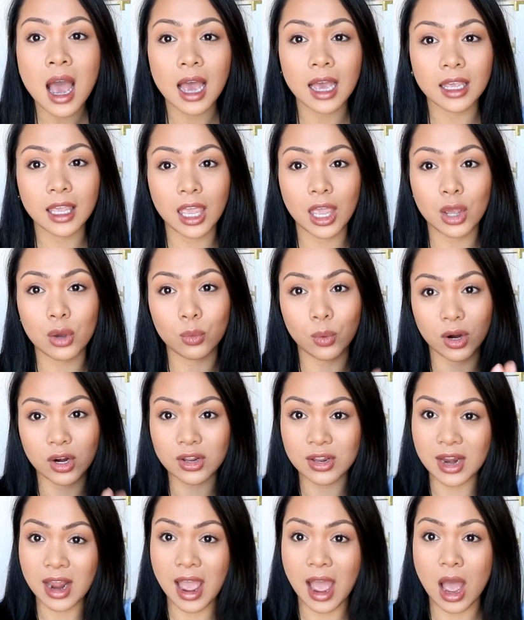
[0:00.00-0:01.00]
I can't wear
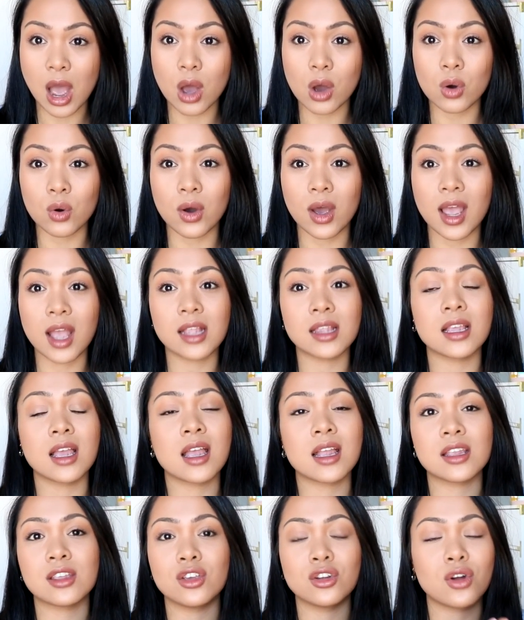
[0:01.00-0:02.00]
now and
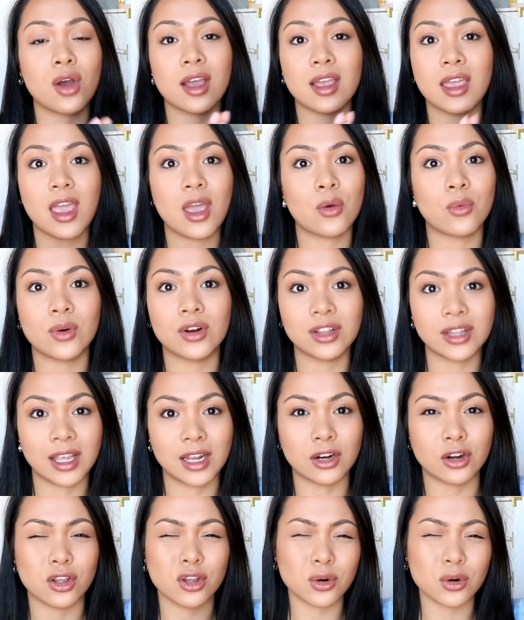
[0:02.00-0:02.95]
then, you know, I can't wear later.